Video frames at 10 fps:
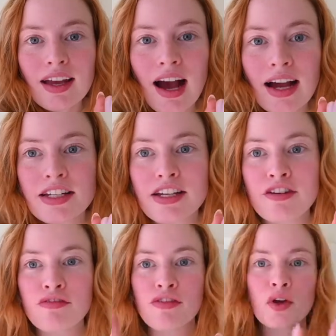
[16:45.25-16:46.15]
kind
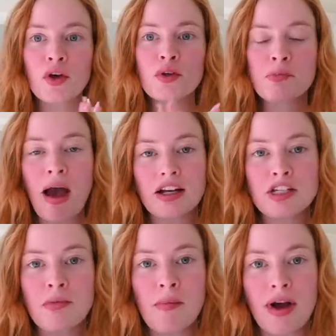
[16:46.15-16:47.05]
of goes back
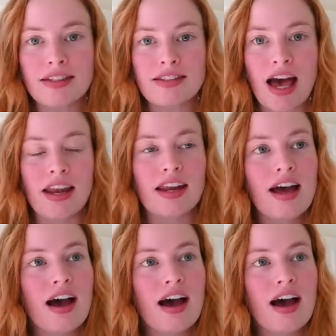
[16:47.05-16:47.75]
to my mindset